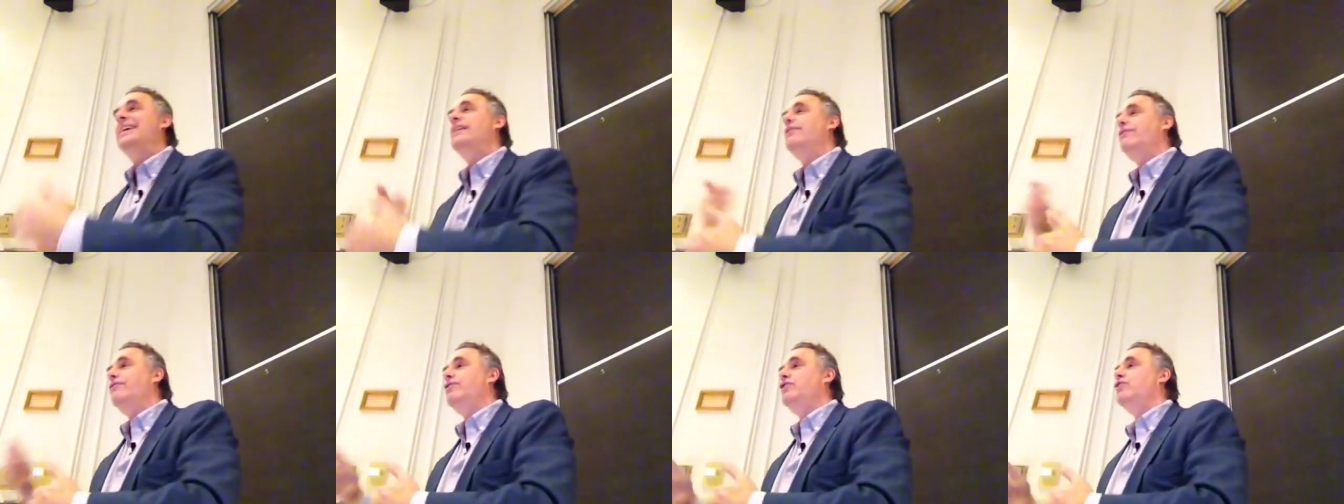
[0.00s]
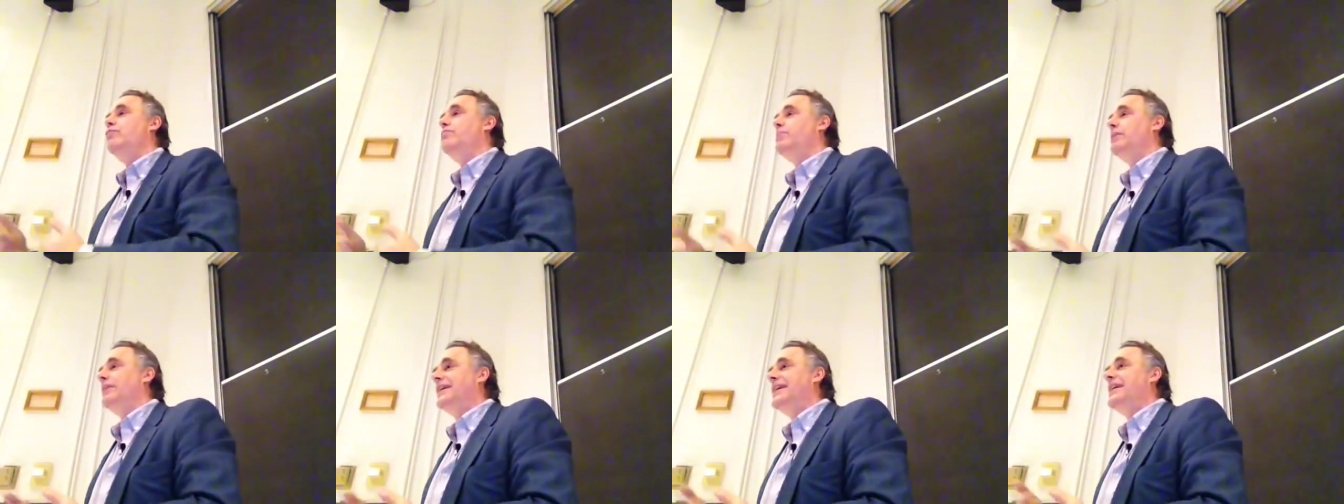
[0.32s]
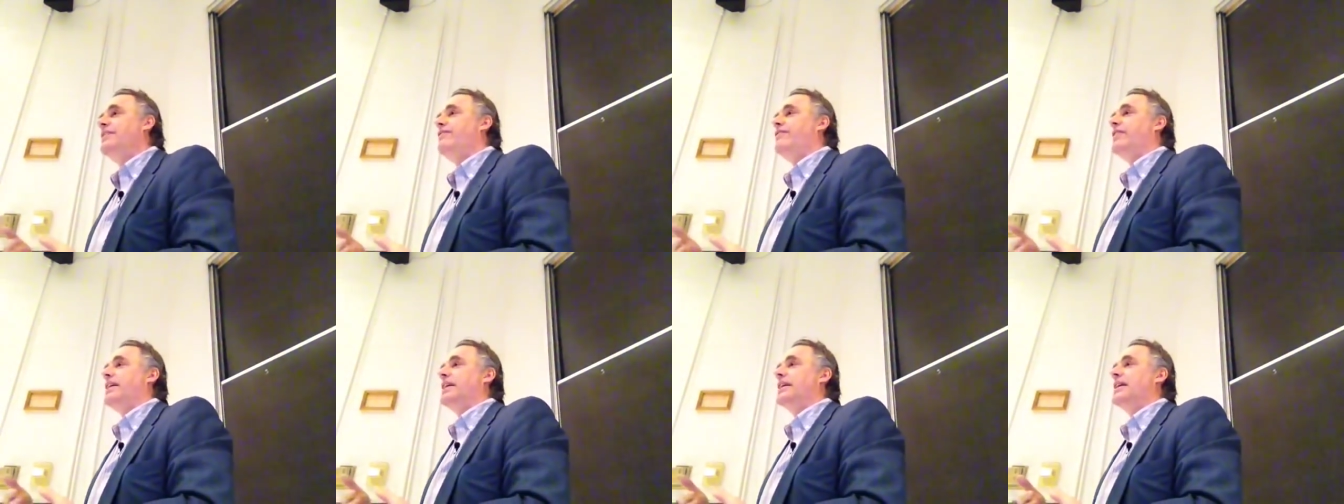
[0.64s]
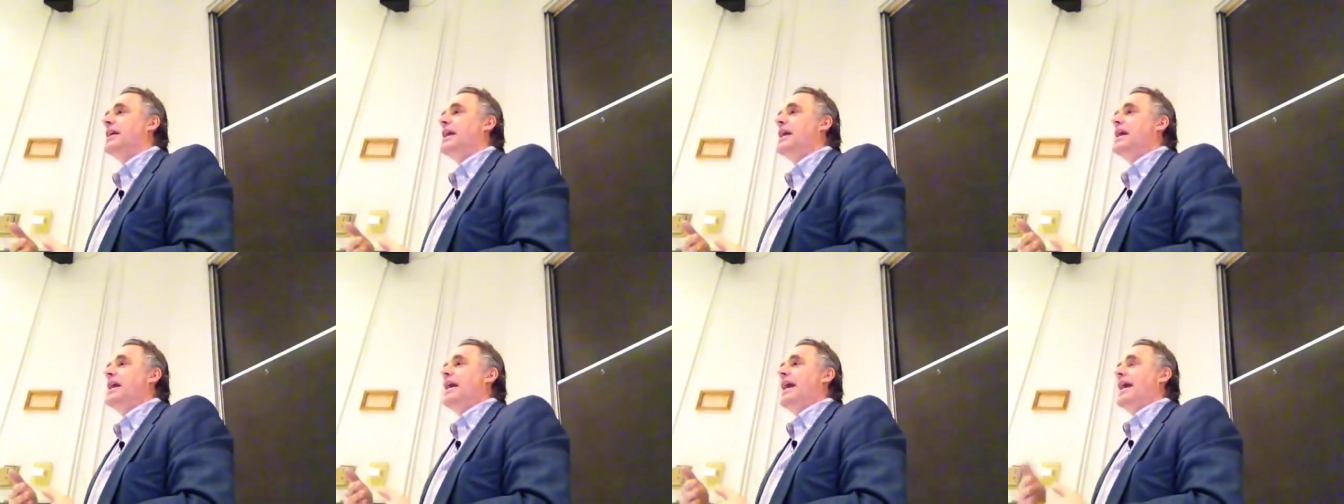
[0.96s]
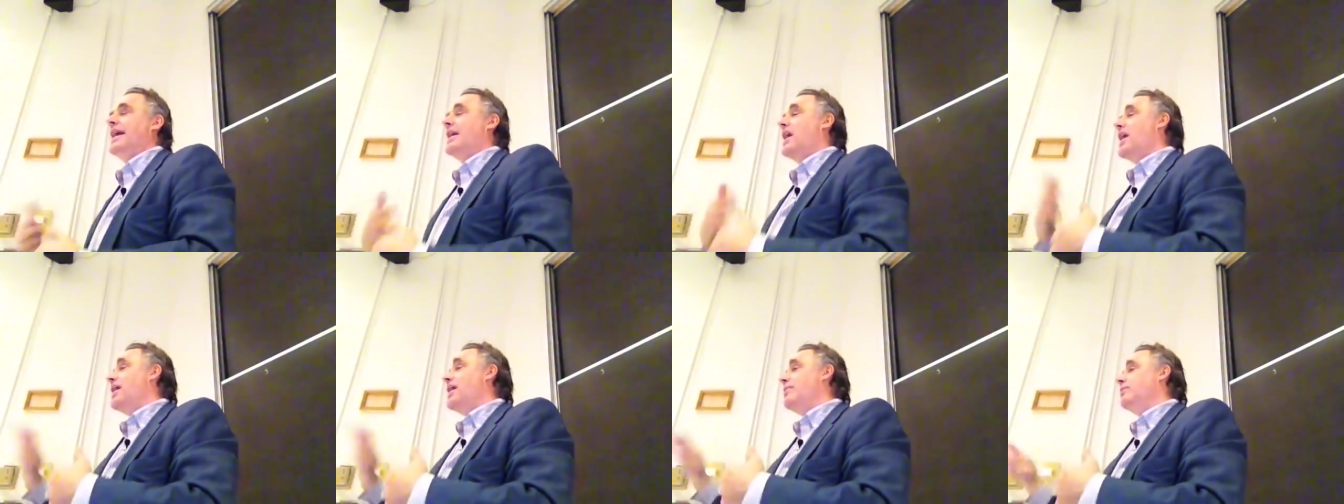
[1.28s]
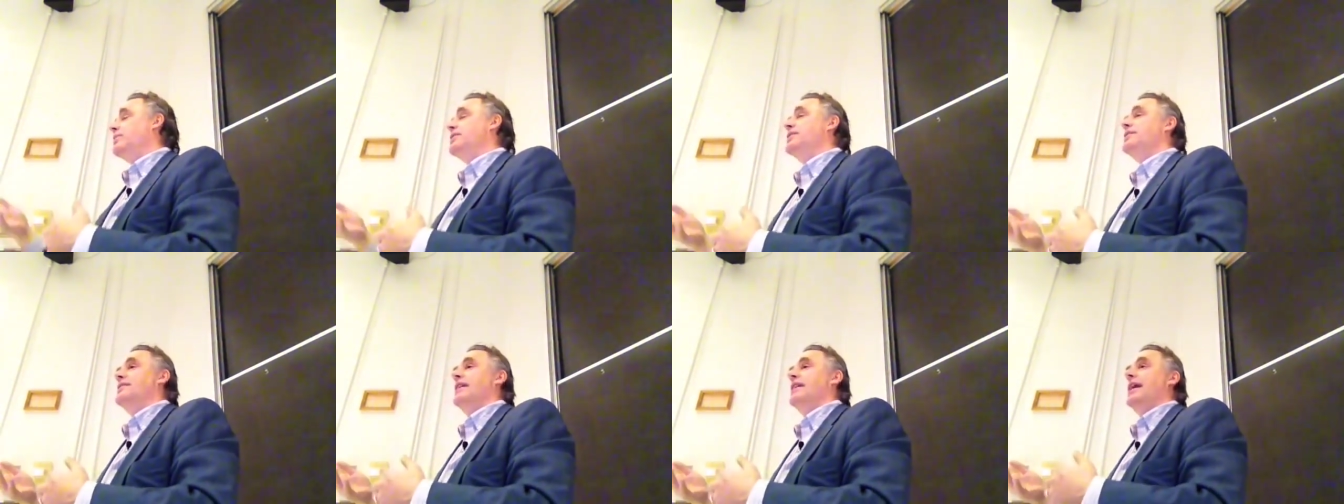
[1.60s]
if you believe it. And I
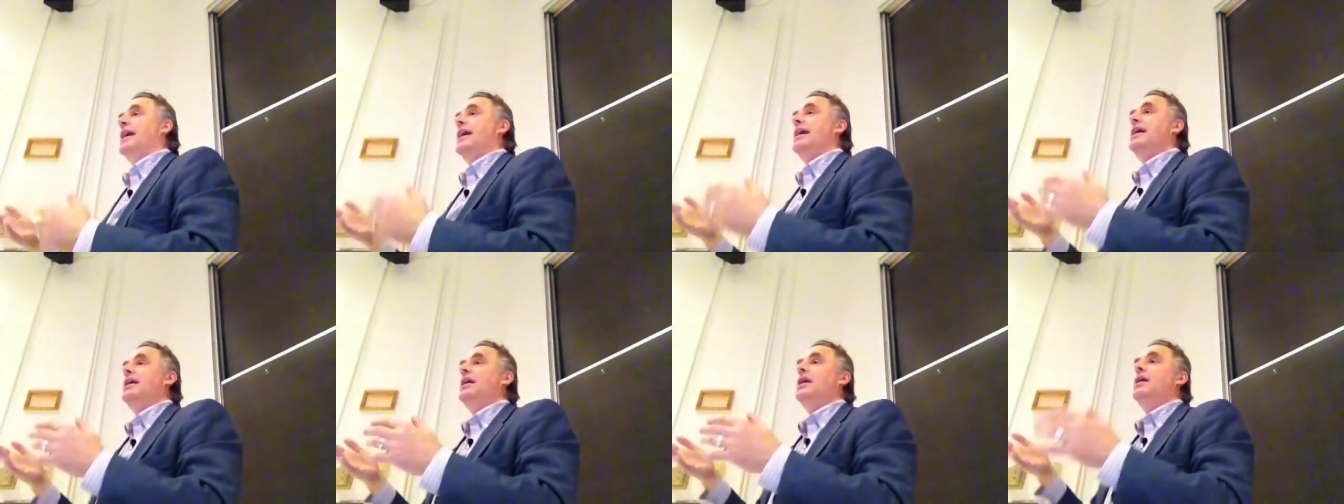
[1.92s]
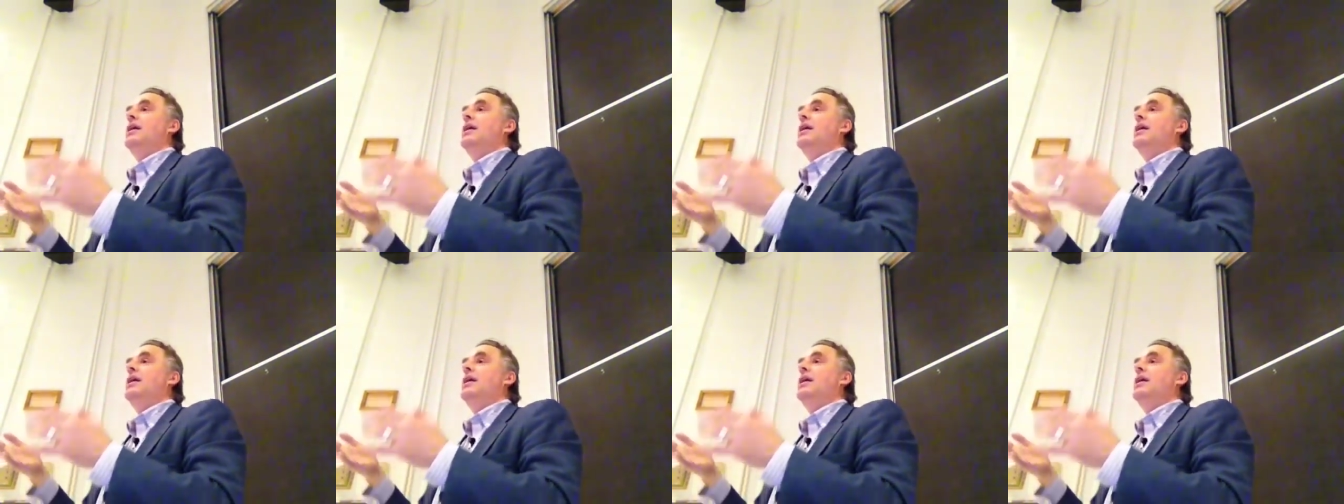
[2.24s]
would say,